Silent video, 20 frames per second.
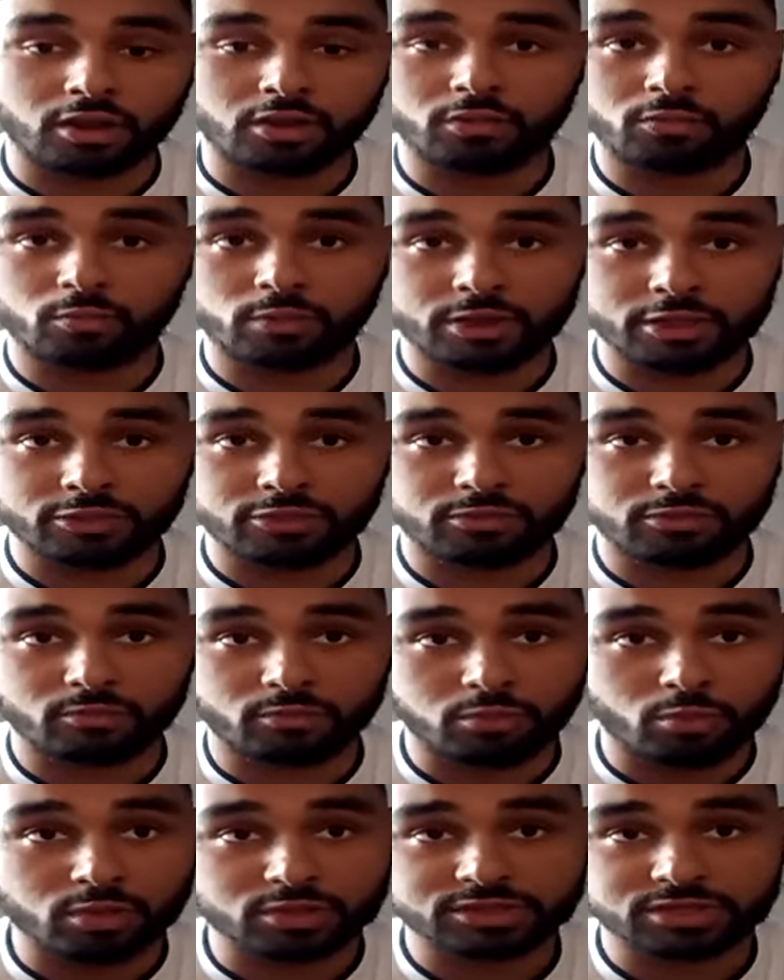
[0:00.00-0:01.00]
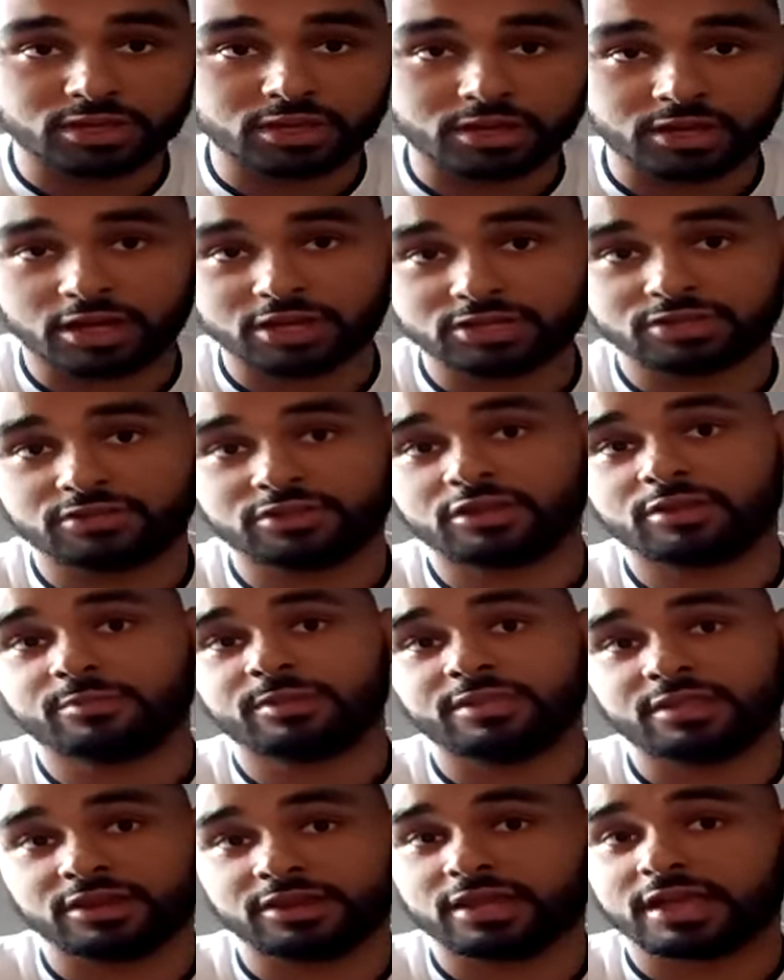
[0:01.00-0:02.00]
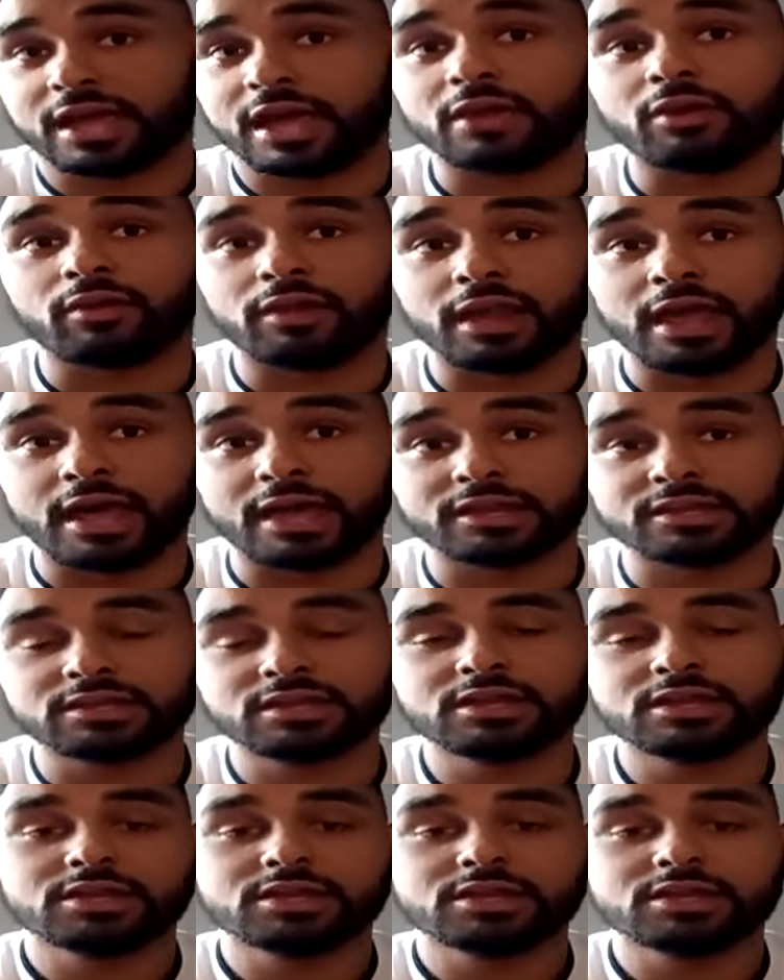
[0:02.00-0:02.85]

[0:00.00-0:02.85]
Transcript: with water and hydrotherapy than you can on land.